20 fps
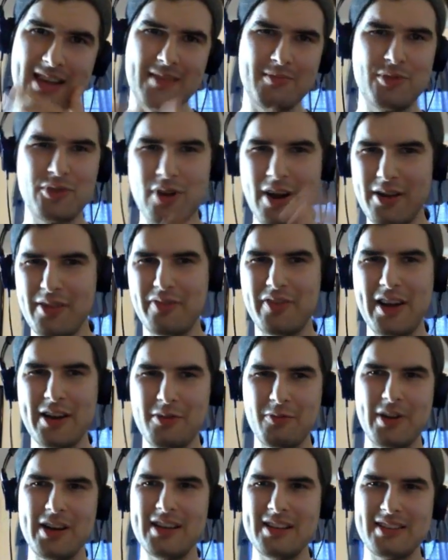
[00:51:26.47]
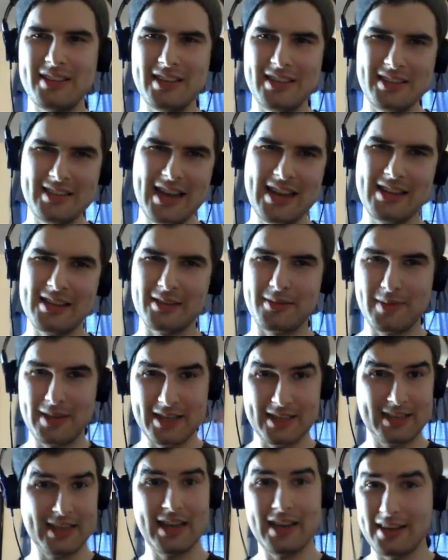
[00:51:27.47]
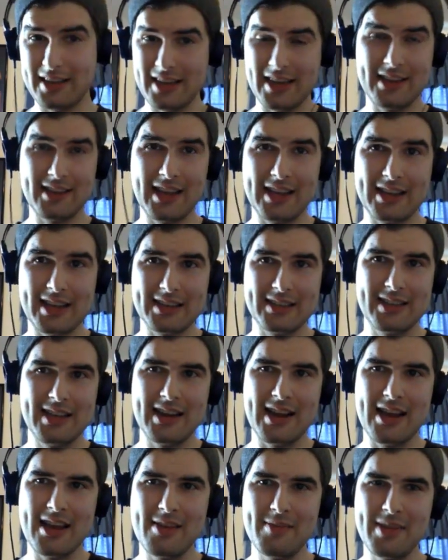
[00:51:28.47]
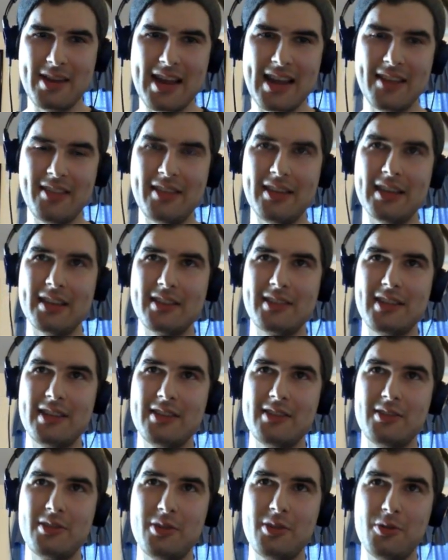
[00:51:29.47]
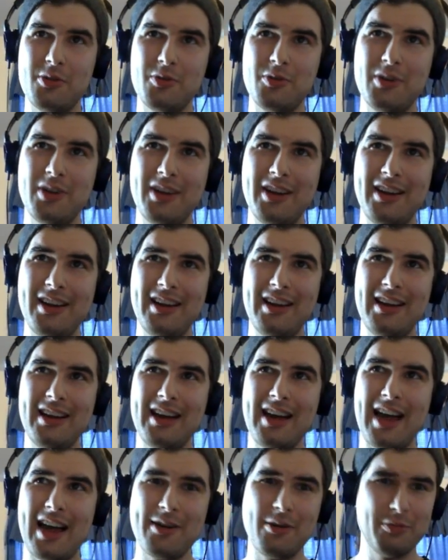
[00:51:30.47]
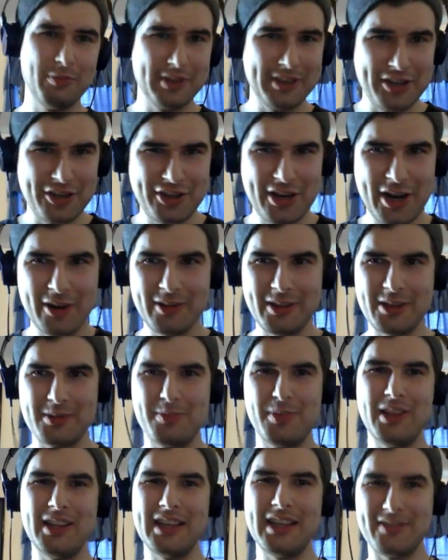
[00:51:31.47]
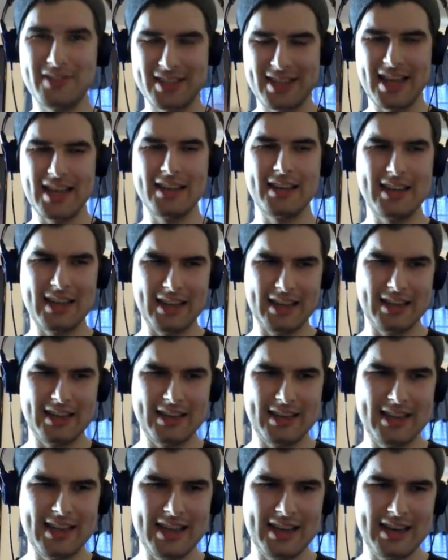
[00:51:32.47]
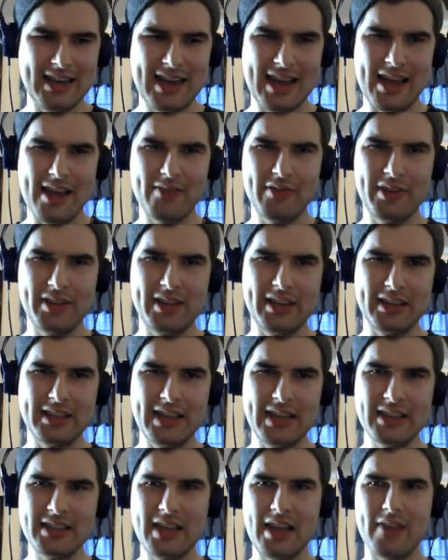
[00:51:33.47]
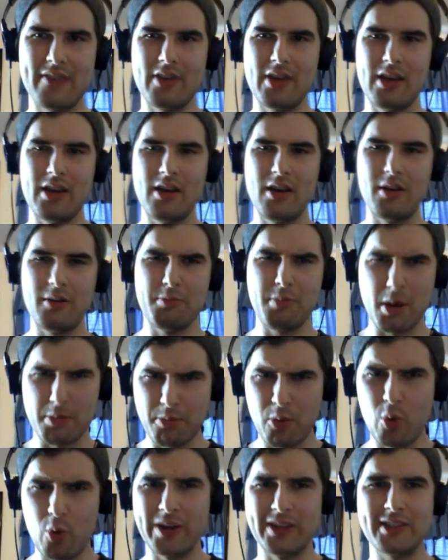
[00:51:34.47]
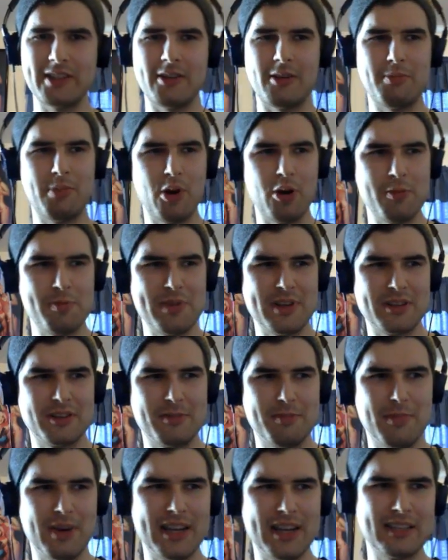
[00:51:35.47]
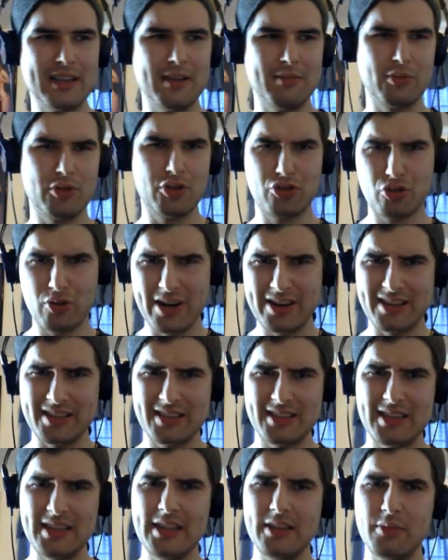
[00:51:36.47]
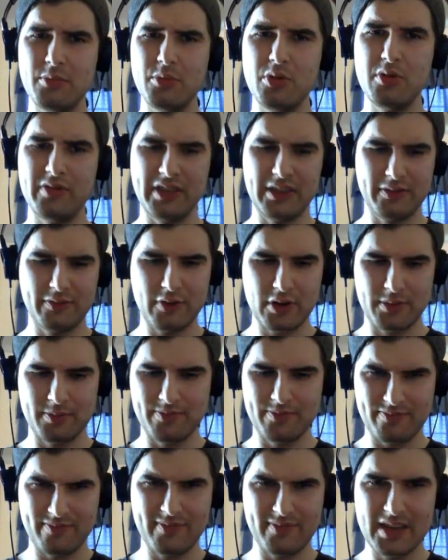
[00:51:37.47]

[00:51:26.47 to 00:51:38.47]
trying to find a way to say this, because again, like I said, I am an atheist, and so I don't really share these beliefs that everything does have a point and a purpose. But I'm just trying to see the movie from